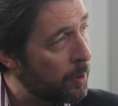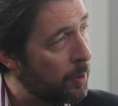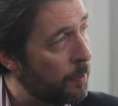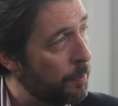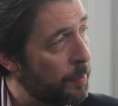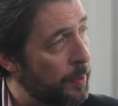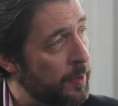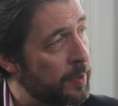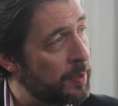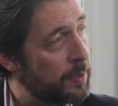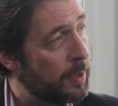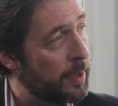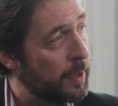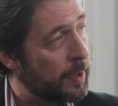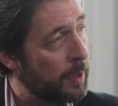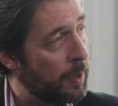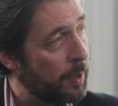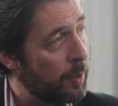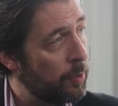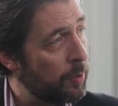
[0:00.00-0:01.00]
companies
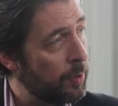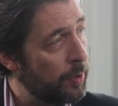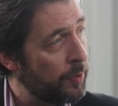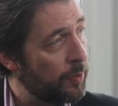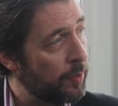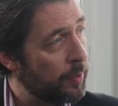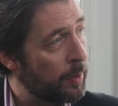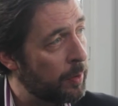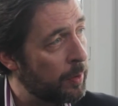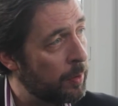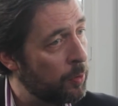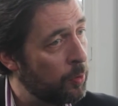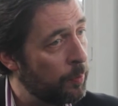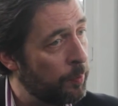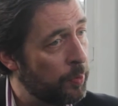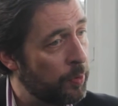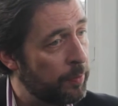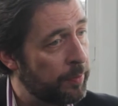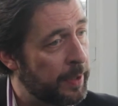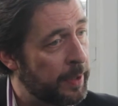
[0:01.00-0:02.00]
like ours
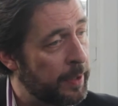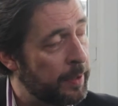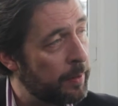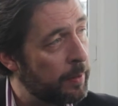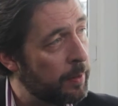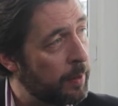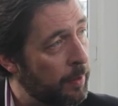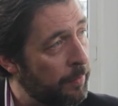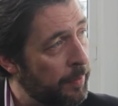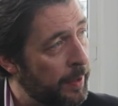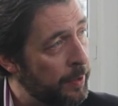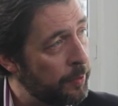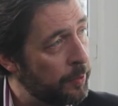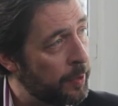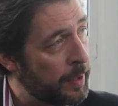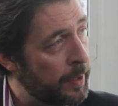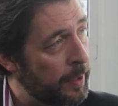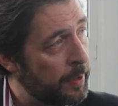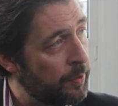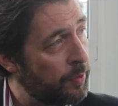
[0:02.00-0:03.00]
who provide a
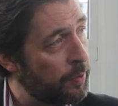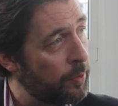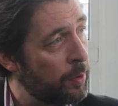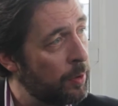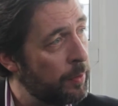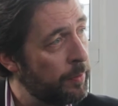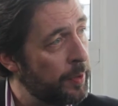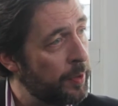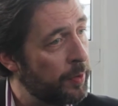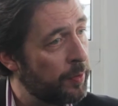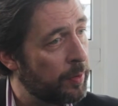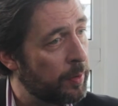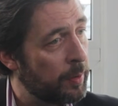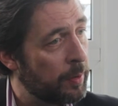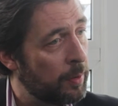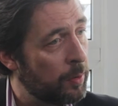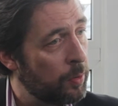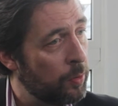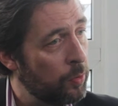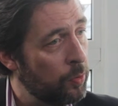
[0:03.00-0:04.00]
value-add service,
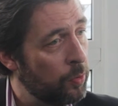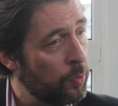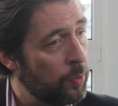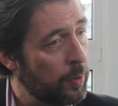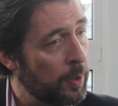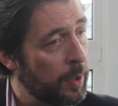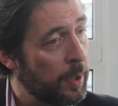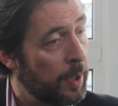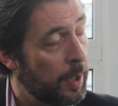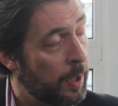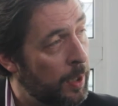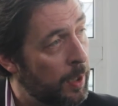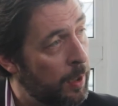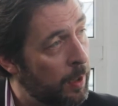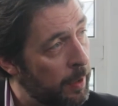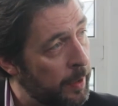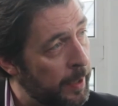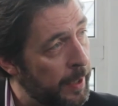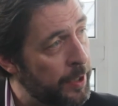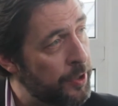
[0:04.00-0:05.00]
who
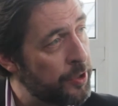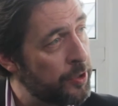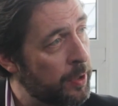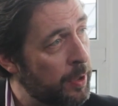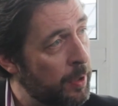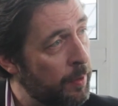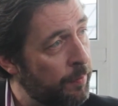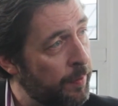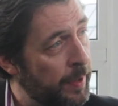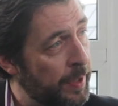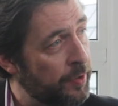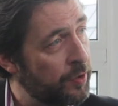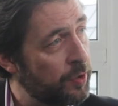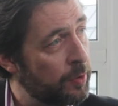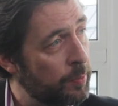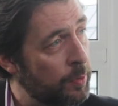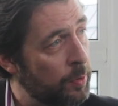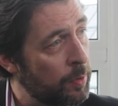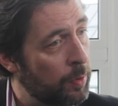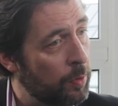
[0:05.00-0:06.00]
are agile,
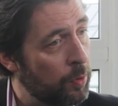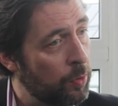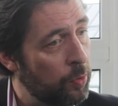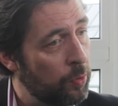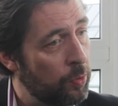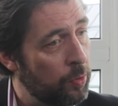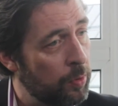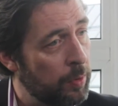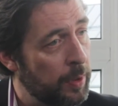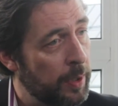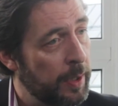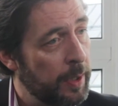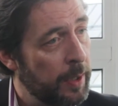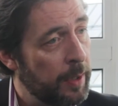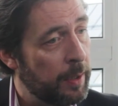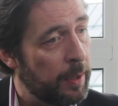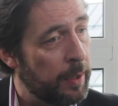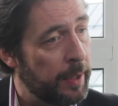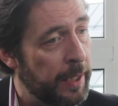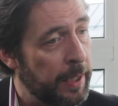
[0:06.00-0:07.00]
flexible, who
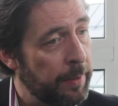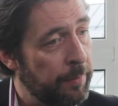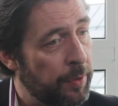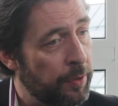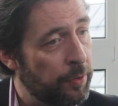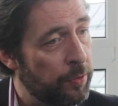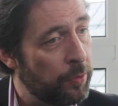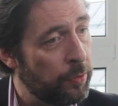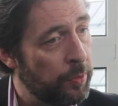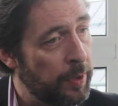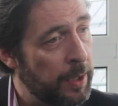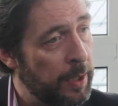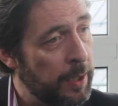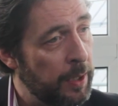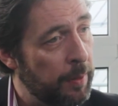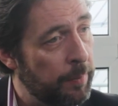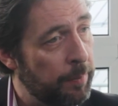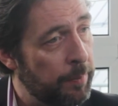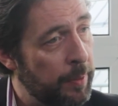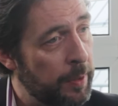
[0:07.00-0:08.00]
are able to
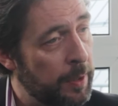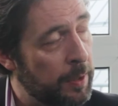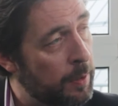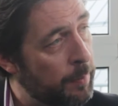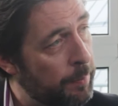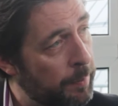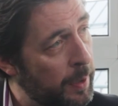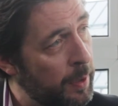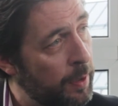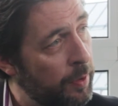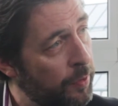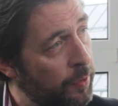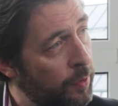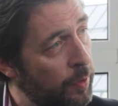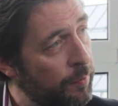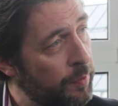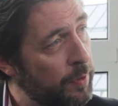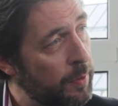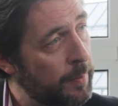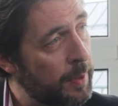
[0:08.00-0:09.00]
really be at the
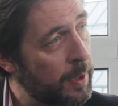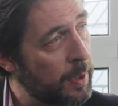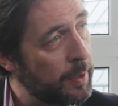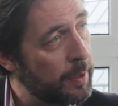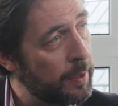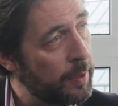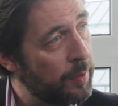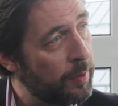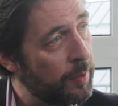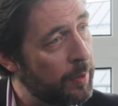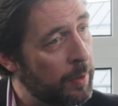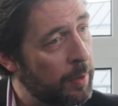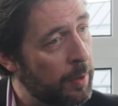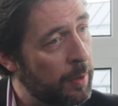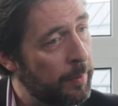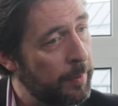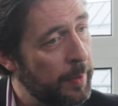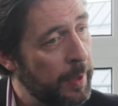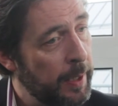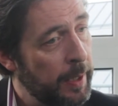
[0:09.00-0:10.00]
pulse of the market
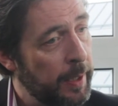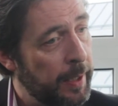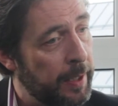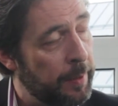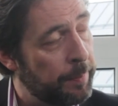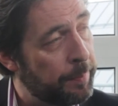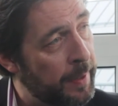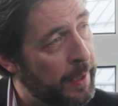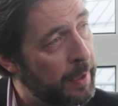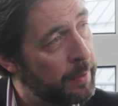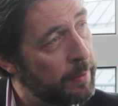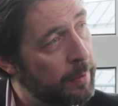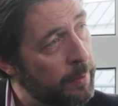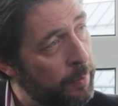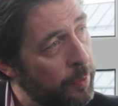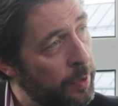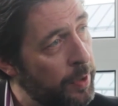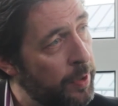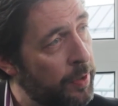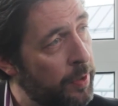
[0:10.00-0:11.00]
and
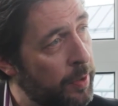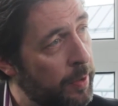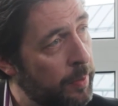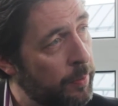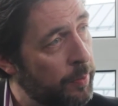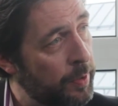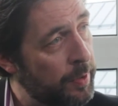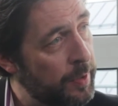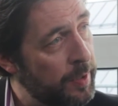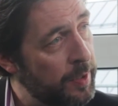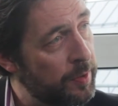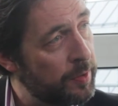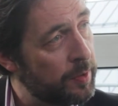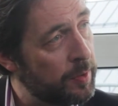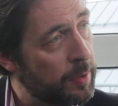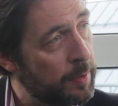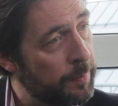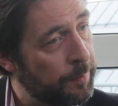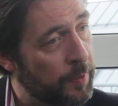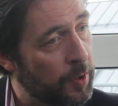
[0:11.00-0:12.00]
partner with
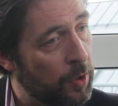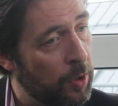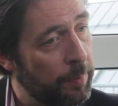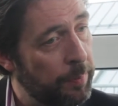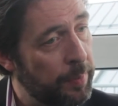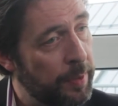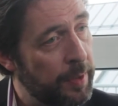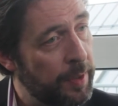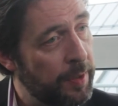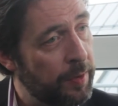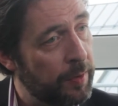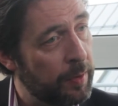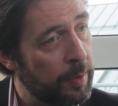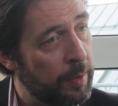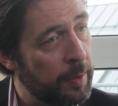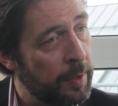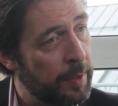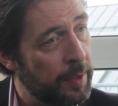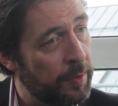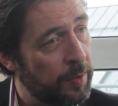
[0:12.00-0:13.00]
these companies
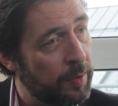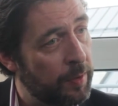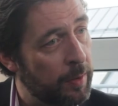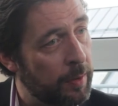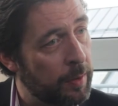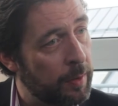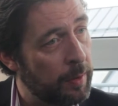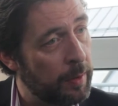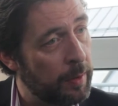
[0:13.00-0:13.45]
is